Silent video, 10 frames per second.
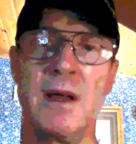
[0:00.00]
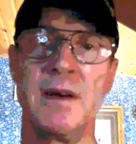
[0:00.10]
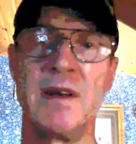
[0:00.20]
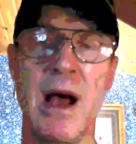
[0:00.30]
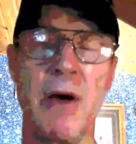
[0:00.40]

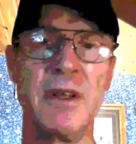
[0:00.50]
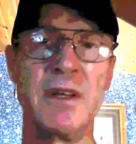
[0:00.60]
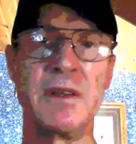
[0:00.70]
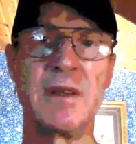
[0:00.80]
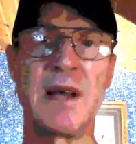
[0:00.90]
down
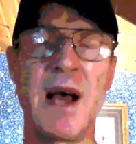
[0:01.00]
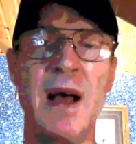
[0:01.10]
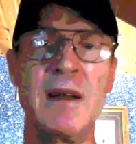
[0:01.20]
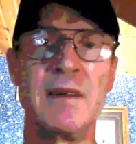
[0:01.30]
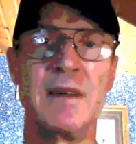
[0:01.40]
into the
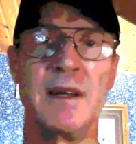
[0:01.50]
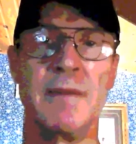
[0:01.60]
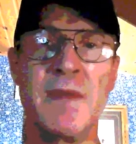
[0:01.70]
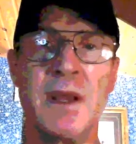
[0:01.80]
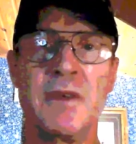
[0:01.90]
continent.
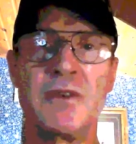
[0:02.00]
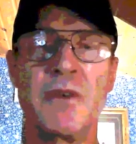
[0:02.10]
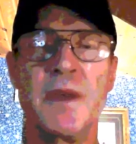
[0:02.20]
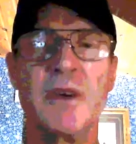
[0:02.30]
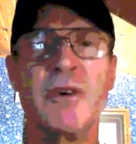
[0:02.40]
So
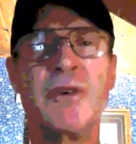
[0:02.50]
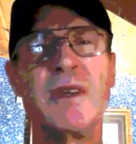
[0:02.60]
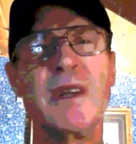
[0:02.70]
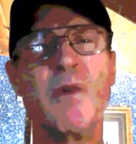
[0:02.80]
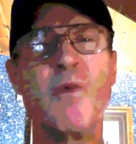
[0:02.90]
the Earth,
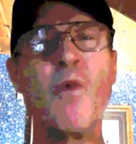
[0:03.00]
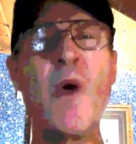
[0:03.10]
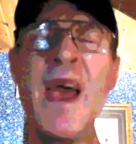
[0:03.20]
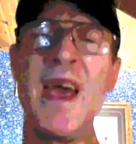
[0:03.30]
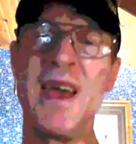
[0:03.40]
in a
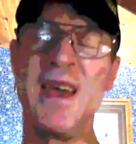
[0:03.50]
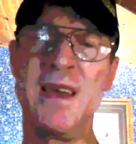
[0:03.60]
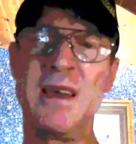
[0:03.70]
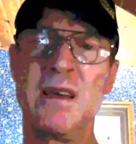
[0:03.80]
way,